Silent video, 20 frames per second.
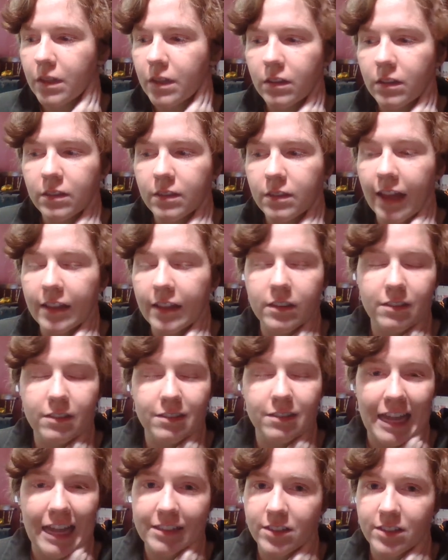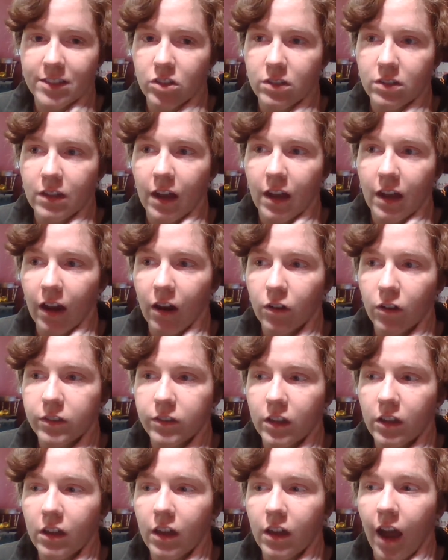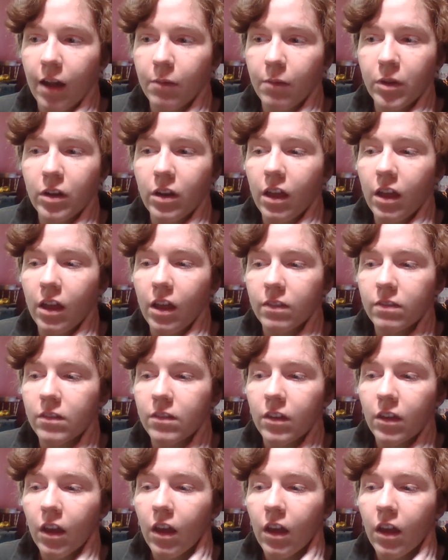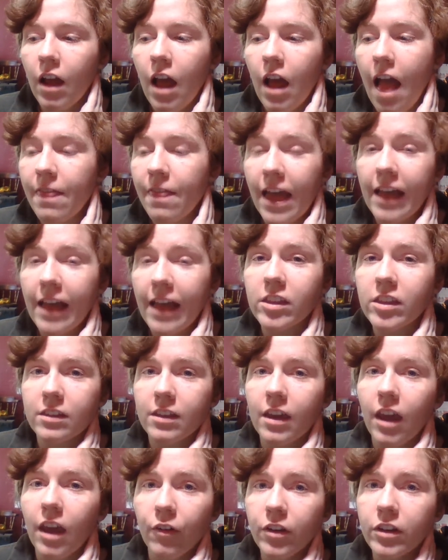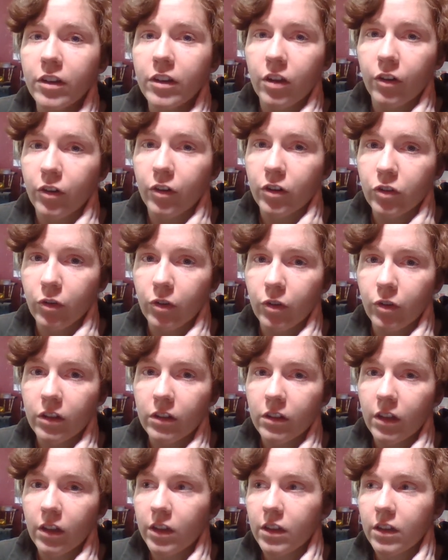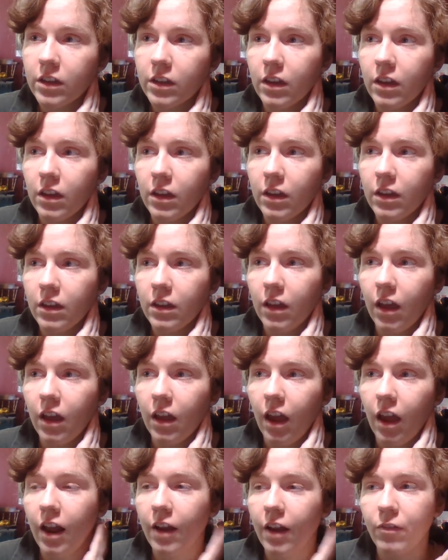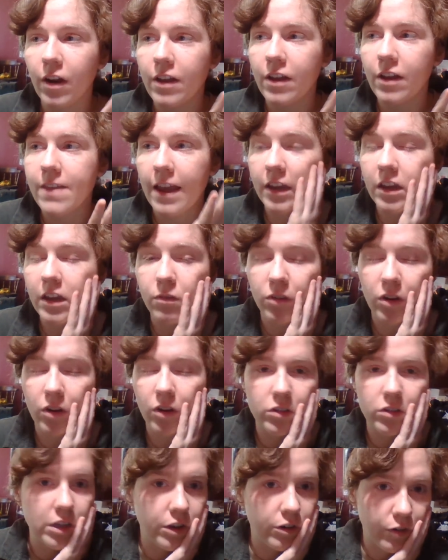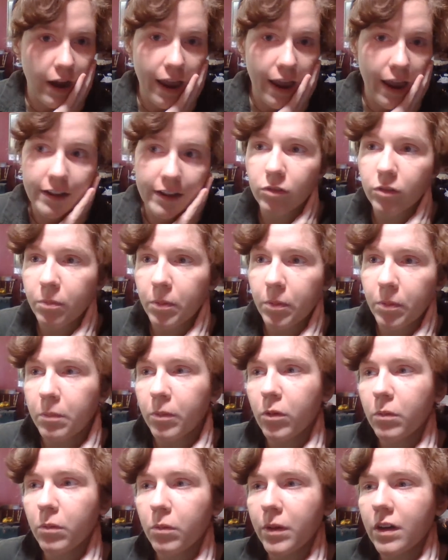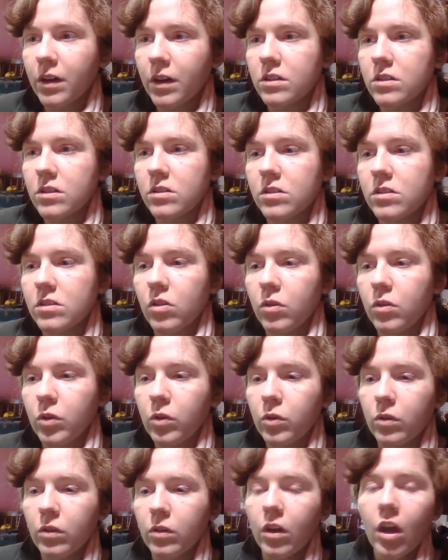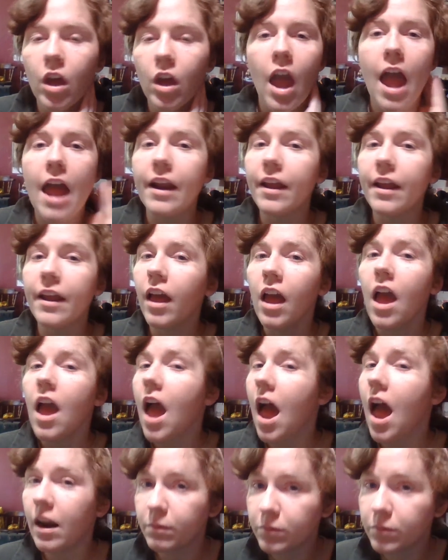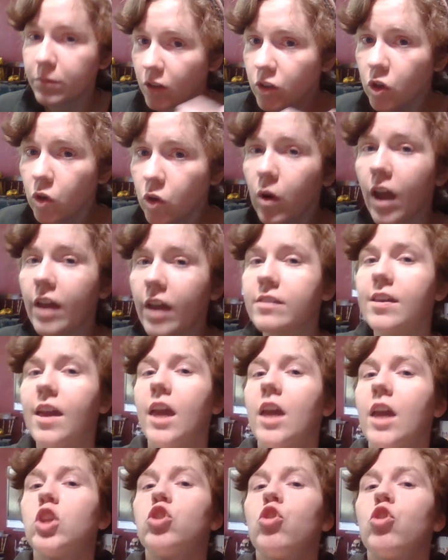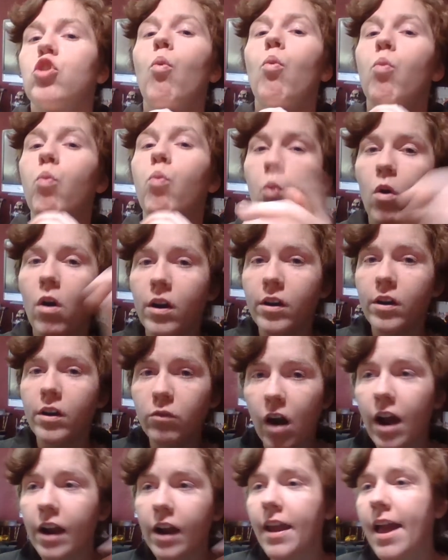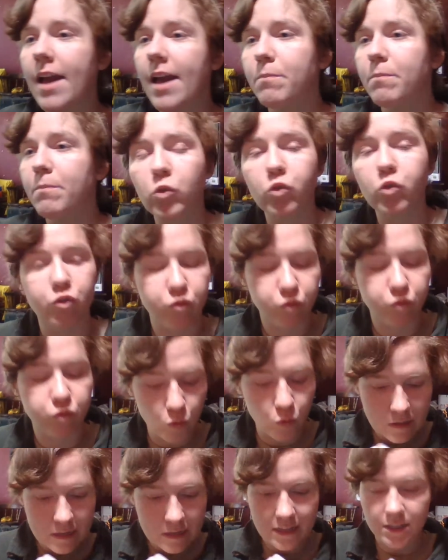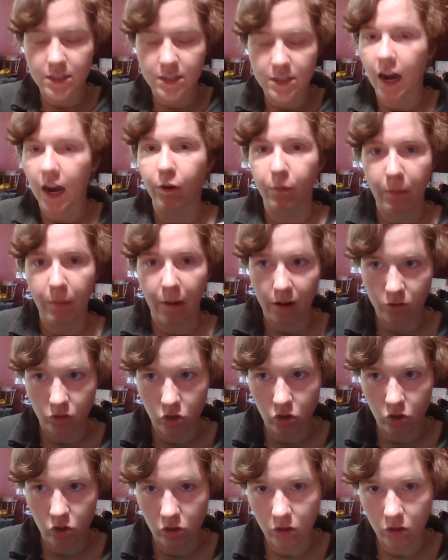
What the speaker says: that's just not healthy. I mean, and that's scary territory. Like, and I read that he really interacts with people because, you know, and I'm telling you, it takes one rotten apple to ruin the entire bunch.